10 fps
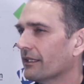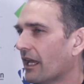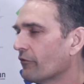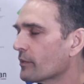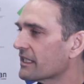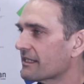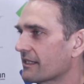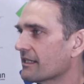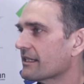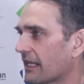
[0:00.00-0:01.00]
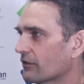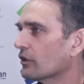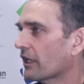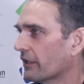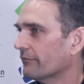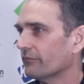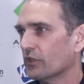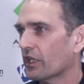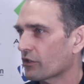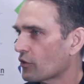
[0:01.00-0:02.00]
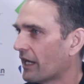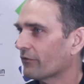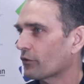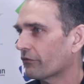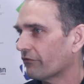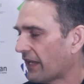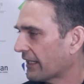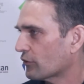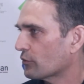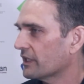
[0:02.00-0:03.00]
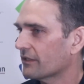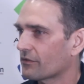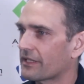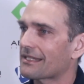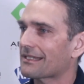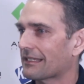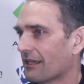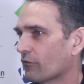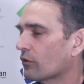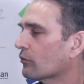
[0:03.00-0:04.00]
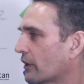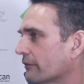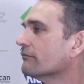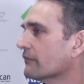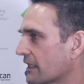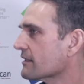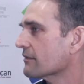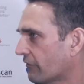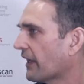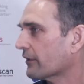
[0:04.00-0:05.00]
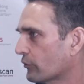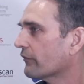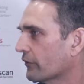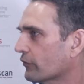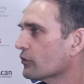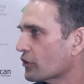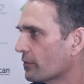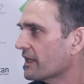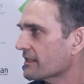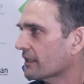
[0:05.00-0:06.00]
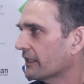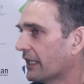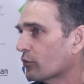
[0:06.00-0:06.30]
everybody sees that you gotta drive your factory to this level where it's the factory of the future, basically, and